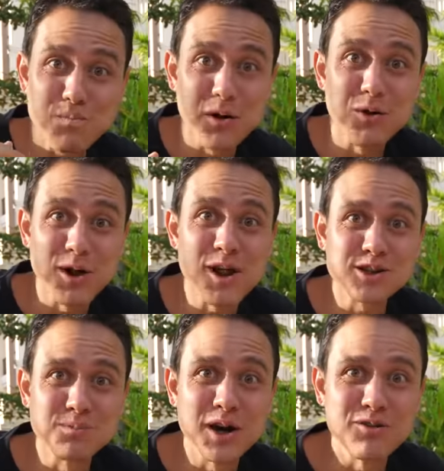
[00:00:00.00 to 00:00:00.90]
By the way,
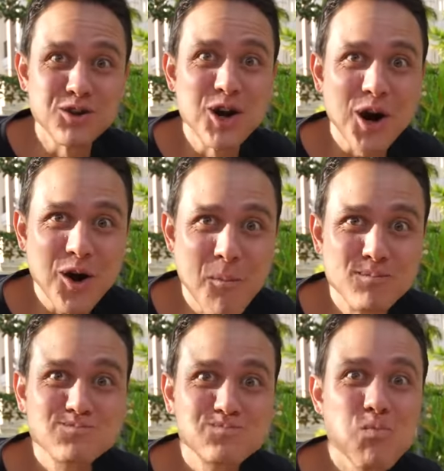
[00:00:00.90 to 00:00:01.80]
that's a bite of duck.
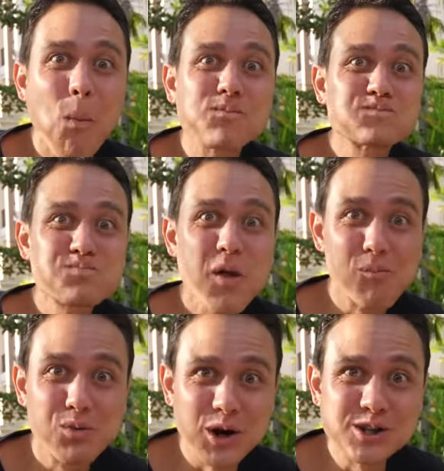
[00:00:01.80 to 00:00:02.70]

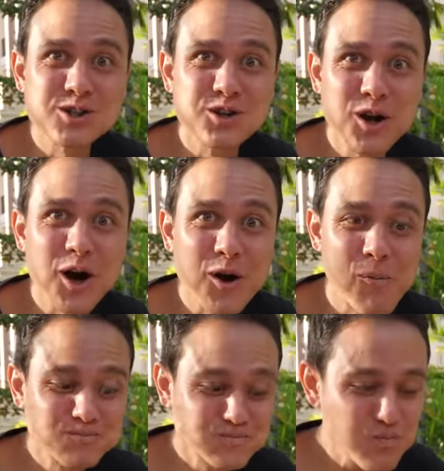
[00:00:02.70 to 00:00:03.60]
Braised duck.
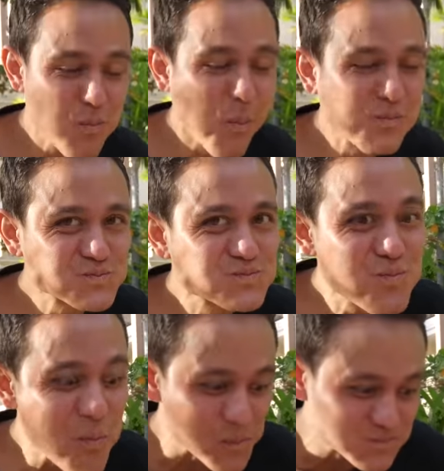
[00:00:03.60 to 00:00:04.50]

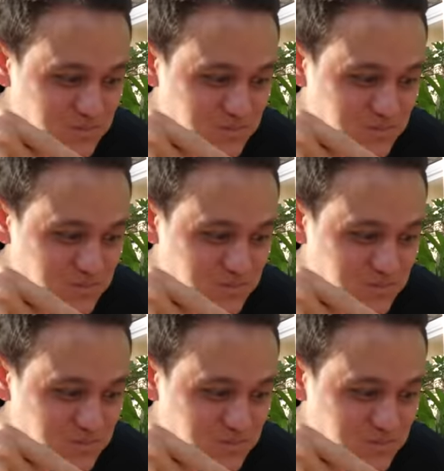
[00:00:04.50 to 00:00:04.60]
Mm.